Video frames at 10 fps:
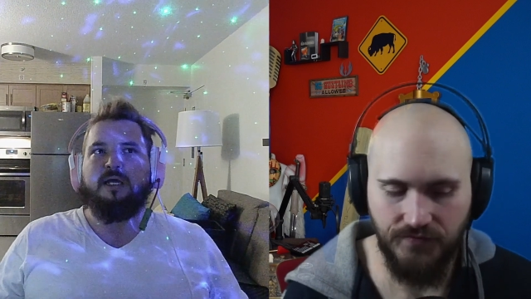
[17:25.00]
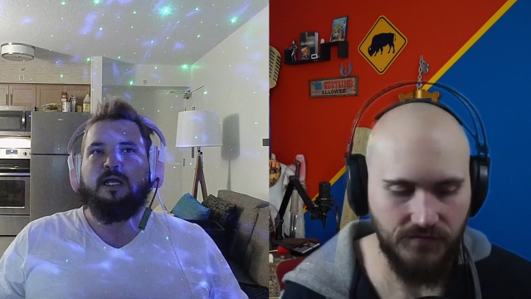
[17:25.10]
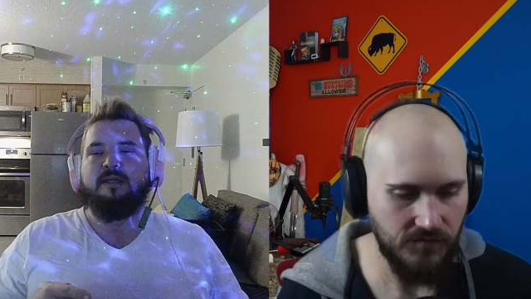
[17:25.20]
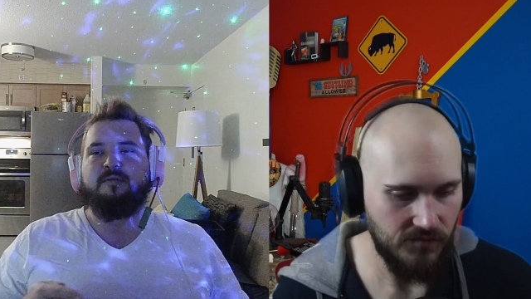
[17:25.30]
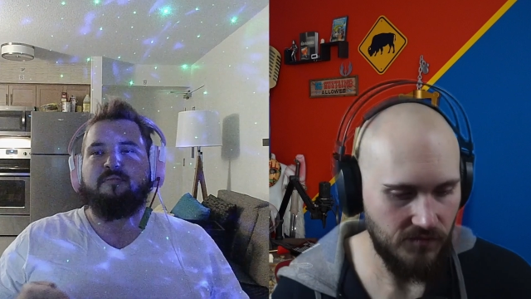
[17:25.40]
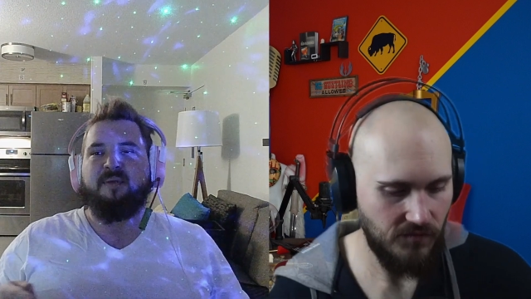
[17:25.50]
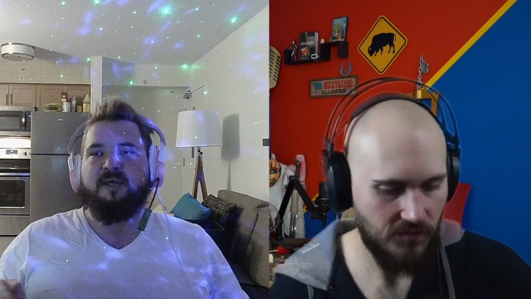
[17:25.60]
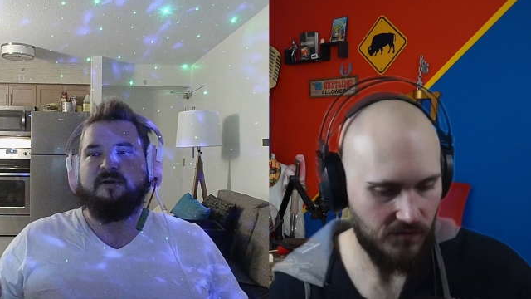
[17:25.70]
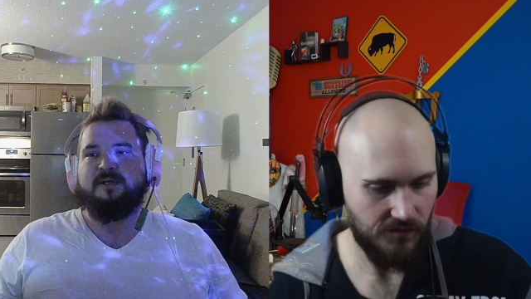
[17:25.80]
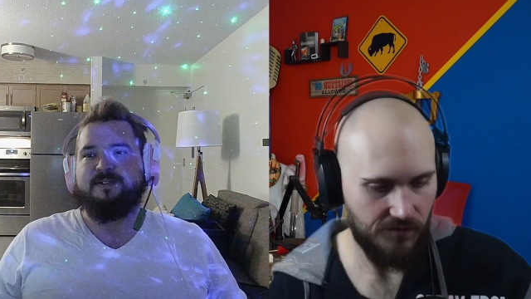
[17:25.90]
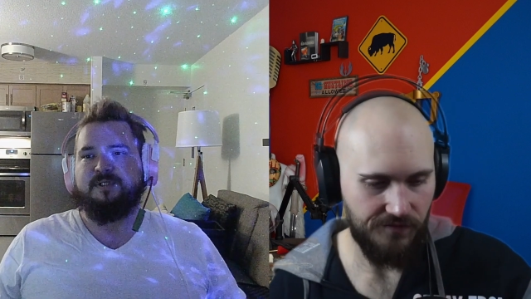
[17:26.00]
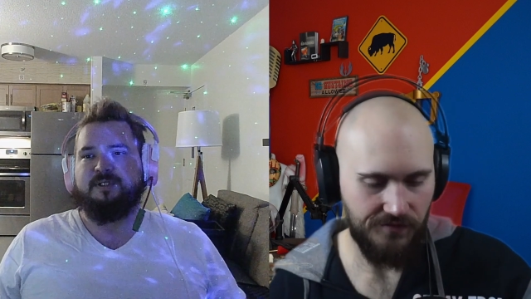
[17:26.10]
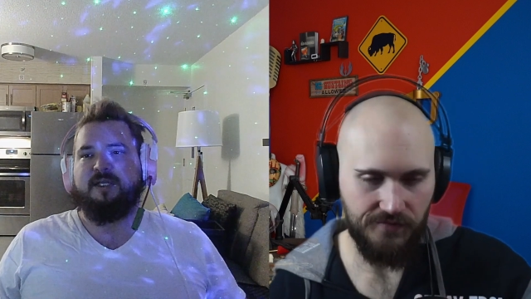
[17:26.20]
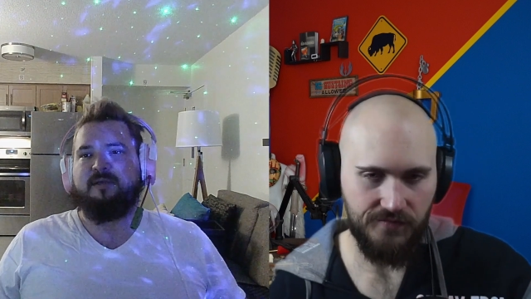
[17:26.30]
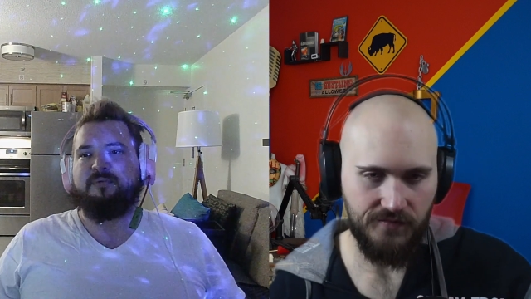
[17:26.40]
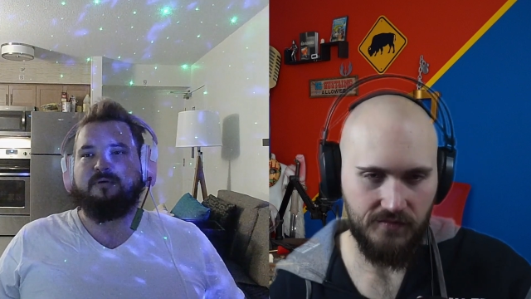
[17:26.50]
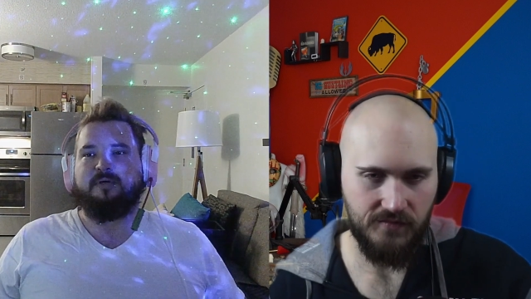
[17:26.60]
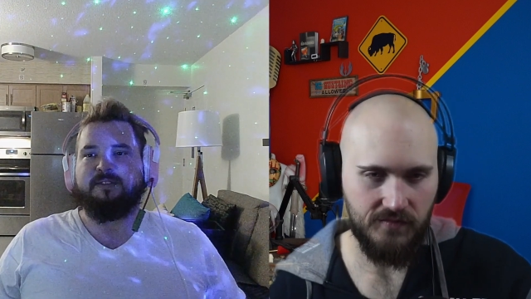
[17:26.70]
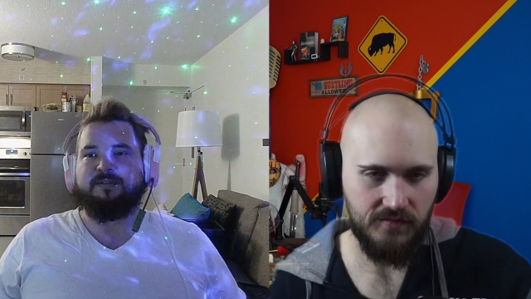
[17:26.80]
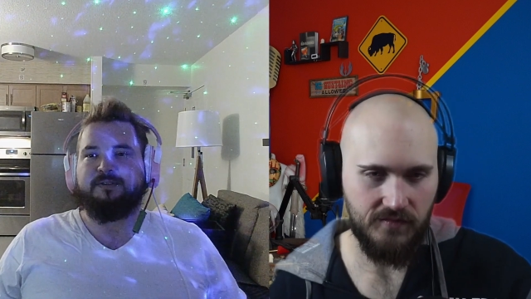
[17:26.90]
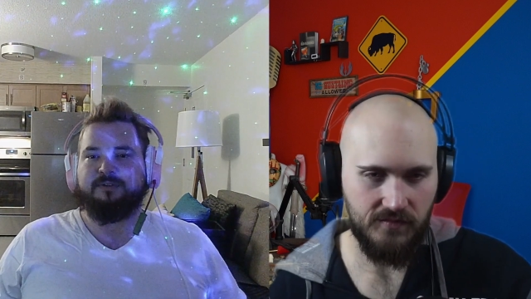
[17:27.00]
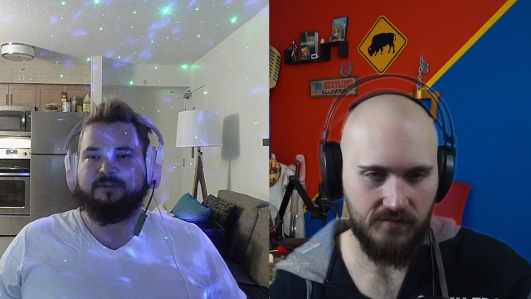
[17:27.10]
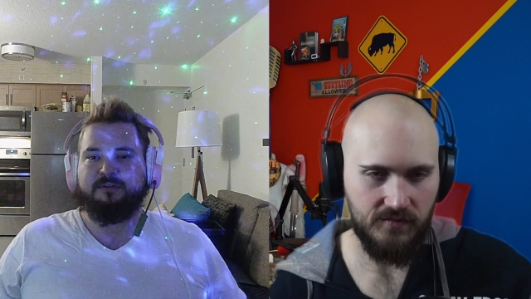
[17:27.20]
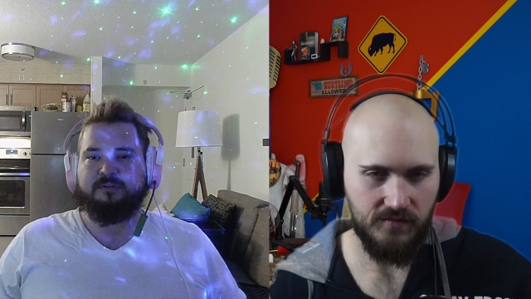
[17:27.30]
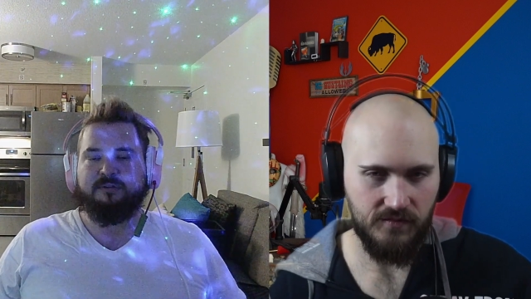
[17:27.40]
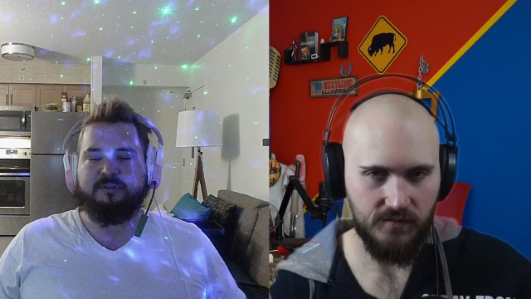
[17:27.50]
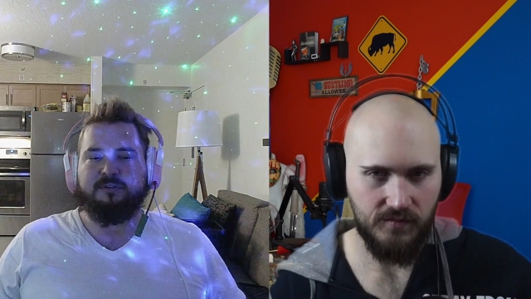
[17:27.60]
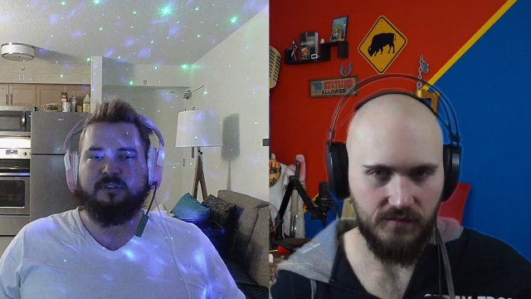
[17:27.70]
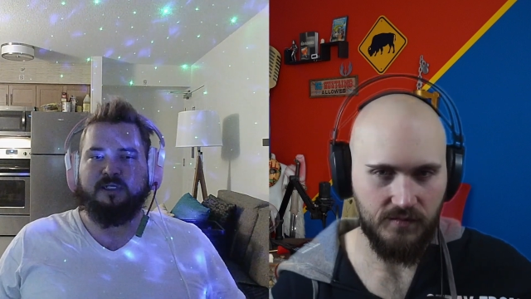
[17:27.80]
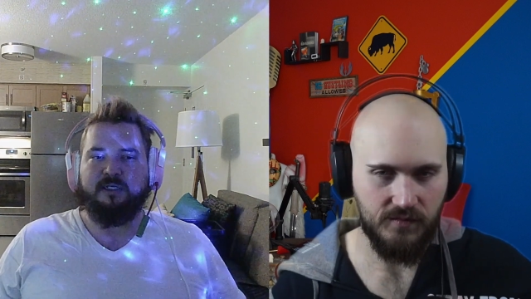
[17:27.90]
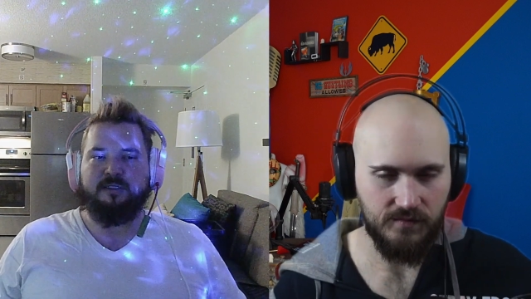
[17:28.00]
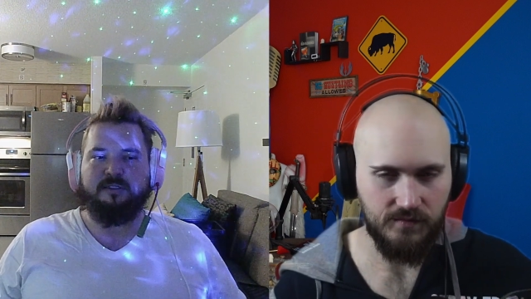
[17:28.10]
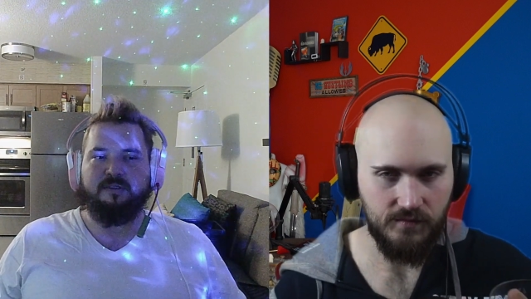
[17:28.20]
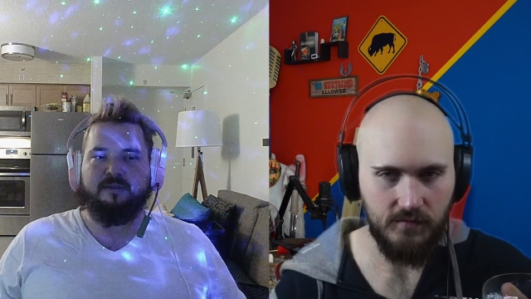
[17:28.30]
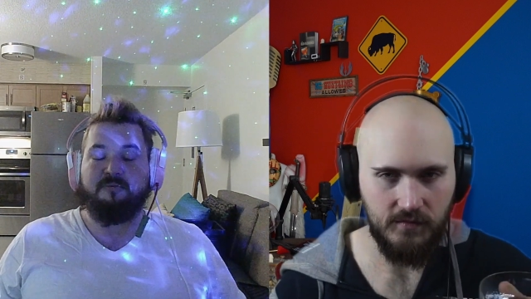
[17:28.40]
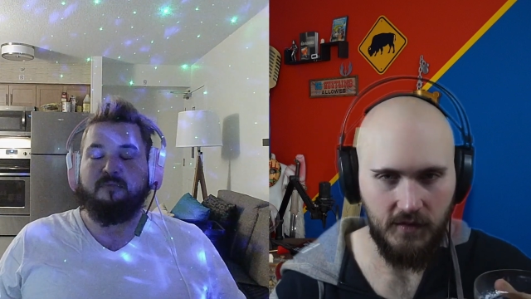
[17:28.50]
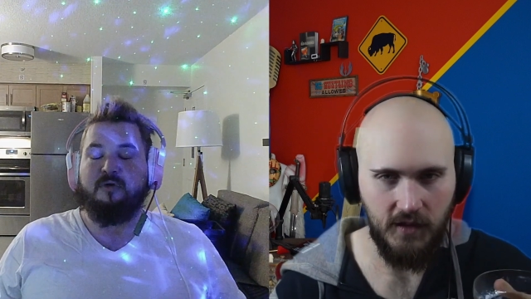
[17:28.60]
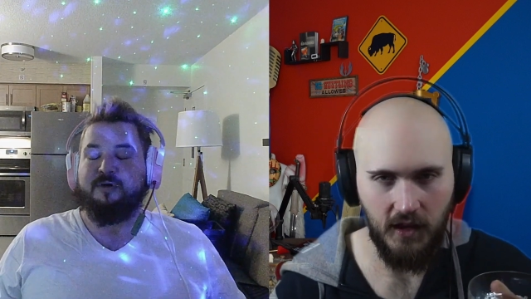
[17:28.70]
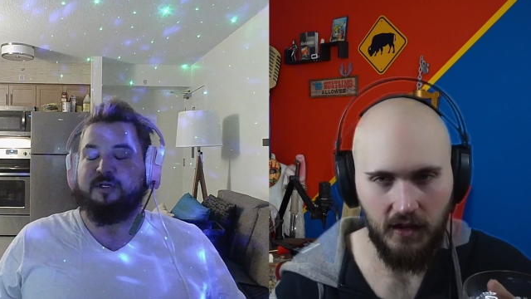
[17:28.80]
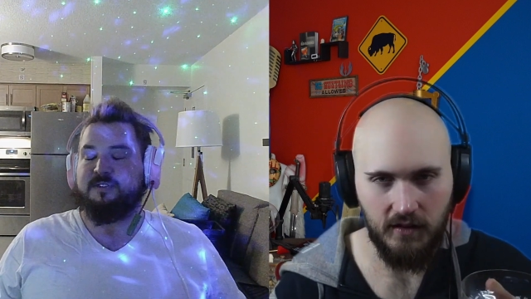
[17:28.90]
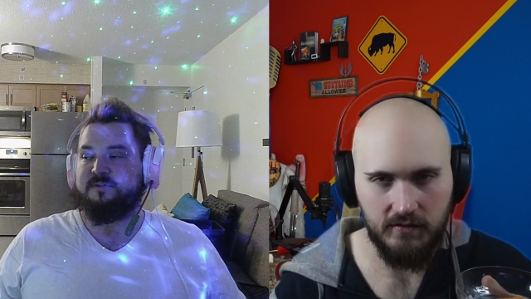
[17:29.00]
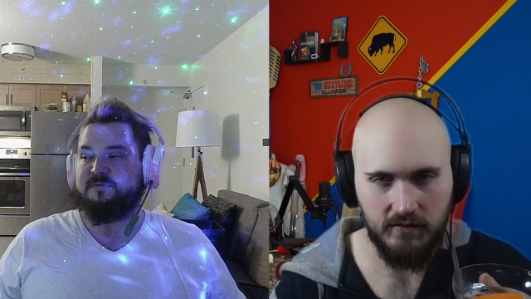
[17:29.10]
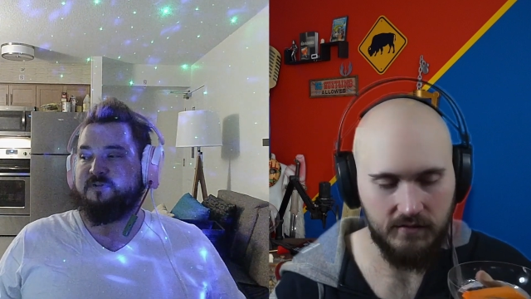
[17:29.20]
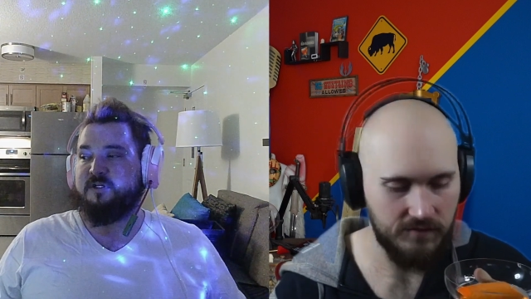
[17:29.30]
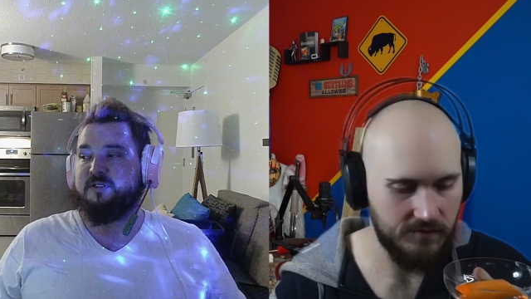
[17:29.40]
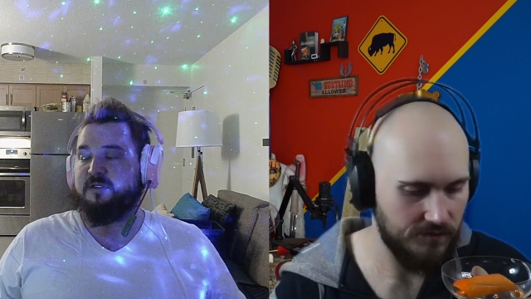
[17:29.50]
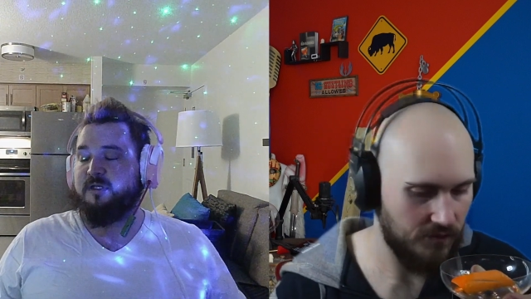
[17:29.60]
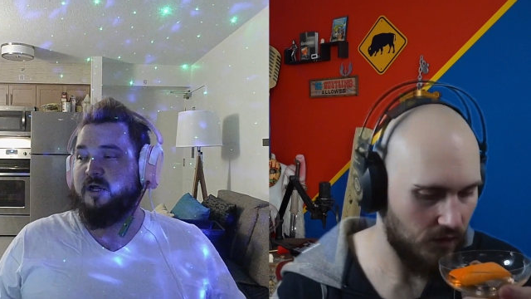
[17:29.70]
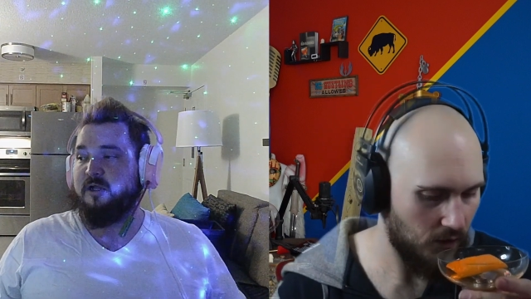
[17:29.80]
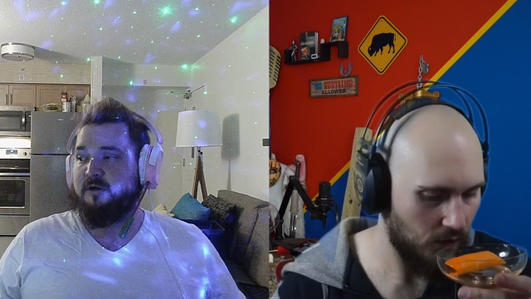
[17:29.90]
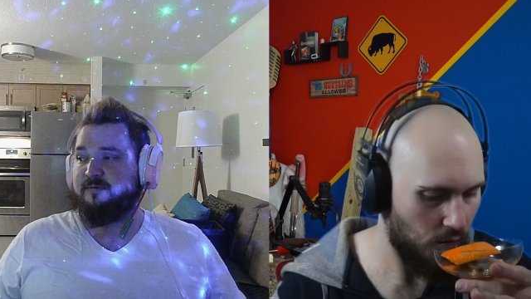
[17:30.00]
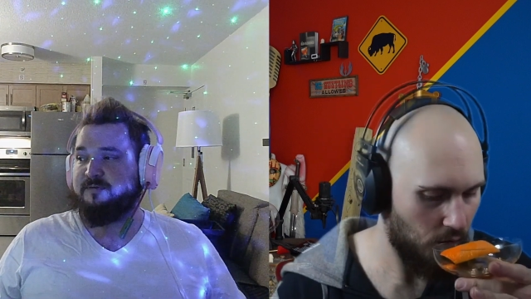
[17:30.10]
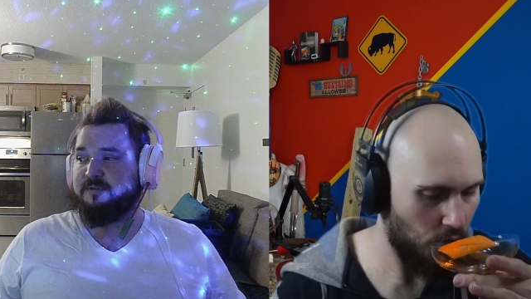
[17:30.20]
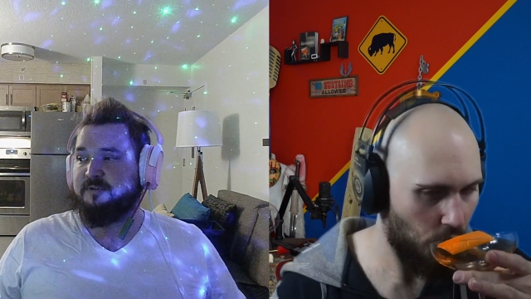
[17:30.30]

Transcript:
Speaker 1: I get better as the day progresses. Like the yeah. mornings are fucking god awful